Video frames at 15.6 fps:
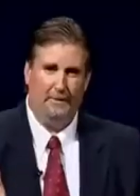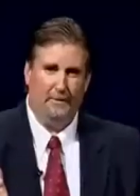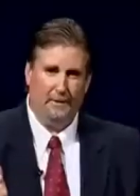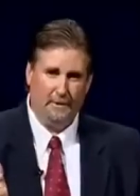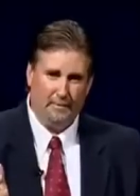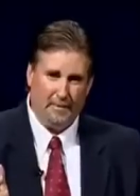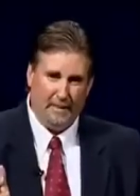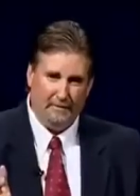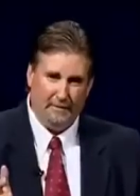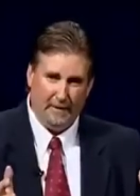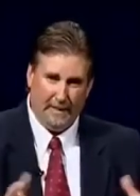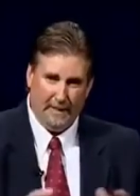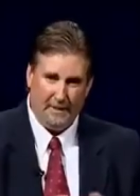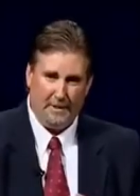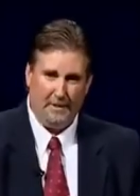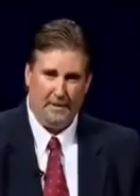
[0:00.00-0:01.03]
folks about
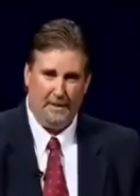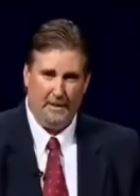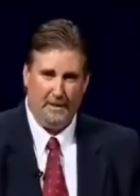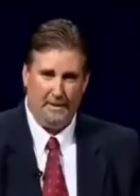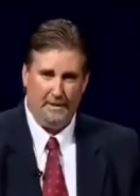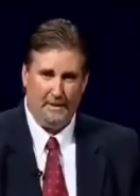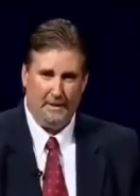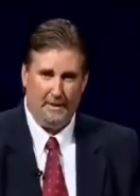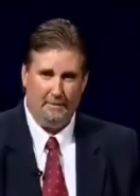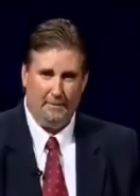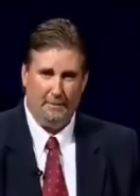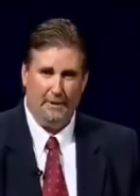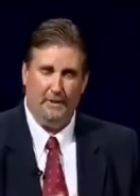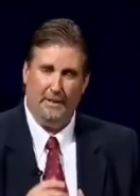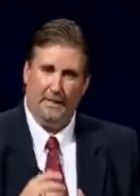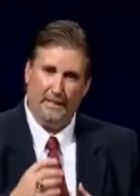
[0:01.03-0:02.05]
financial concepts.
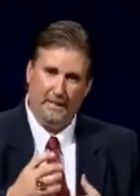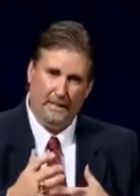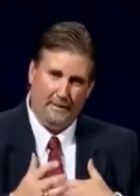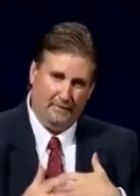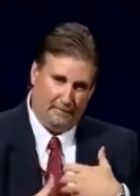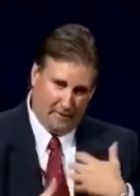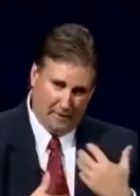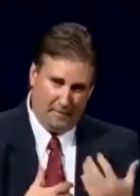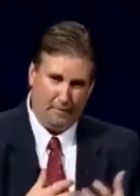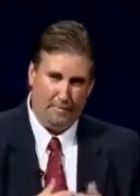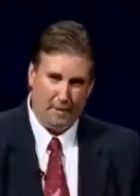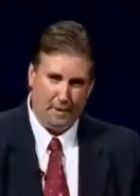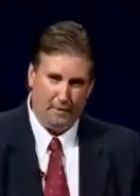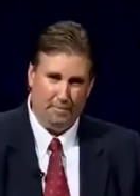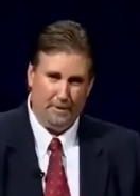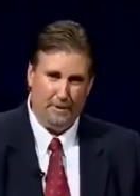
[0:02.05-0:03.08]
We try to, if
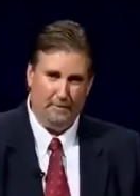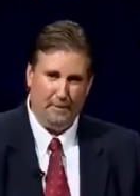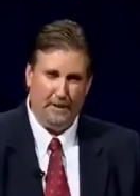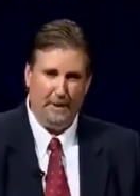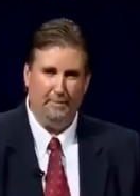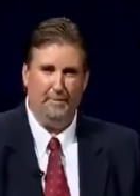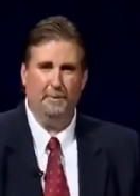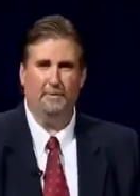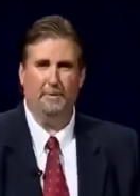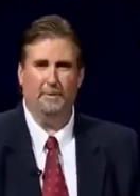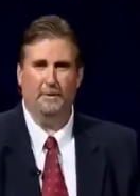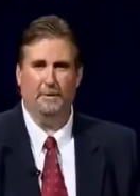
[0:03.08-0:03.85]
appropriate, we help them with